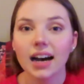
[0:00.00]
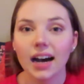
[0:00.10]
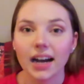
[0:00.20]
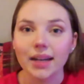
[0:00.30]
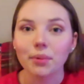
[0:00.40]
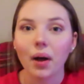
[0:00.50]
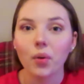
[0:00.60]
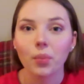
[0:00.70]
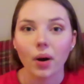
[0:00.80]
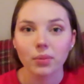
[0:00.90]
I
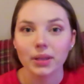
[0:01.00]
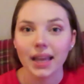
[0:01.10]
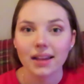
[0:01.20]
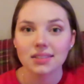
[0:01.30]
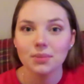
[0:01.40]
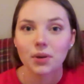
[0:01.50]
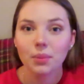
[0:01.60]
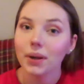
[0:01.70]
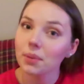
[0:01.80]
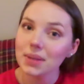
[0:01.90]
will probably cast him on a
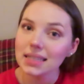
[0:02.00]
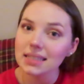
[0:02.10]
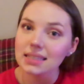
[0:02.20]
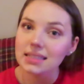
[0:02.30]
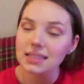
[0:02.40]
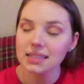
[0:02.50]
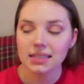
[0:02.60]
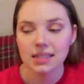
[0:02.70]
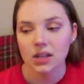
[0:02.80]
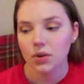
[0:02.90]
pair of mittens,
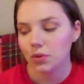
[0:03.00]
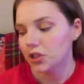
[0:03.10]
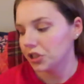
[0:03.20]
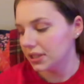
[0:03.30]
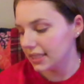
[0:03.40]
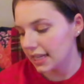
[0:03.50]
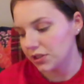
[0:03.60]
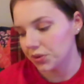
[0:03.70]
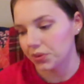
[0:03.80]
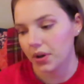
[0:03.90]
which shouldn't take
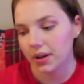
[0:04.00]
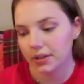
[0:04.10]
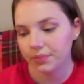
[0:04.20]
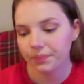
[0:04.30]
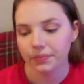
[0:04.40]
too long.